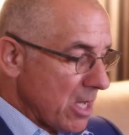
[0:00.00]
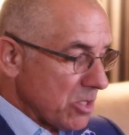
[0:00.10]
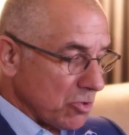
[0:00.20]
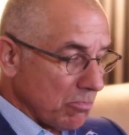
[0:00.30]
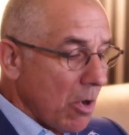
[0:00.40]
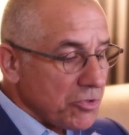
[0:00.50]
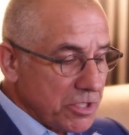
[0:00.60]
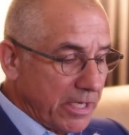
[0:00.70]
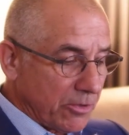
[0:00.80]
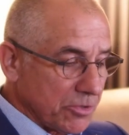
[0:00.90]
So most
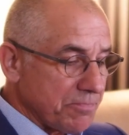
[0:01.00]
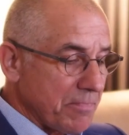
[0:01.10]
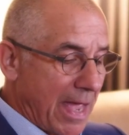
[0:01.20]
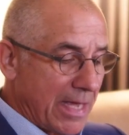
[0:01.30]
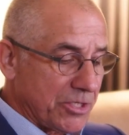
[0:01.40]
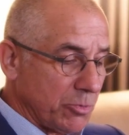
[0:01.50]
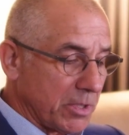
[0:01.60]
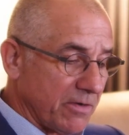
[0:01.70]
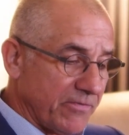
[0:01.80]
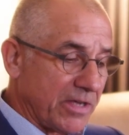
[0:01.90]
needles, as you
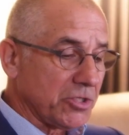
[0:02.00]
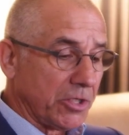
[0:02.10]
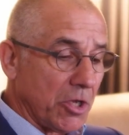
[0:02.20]
would conventionally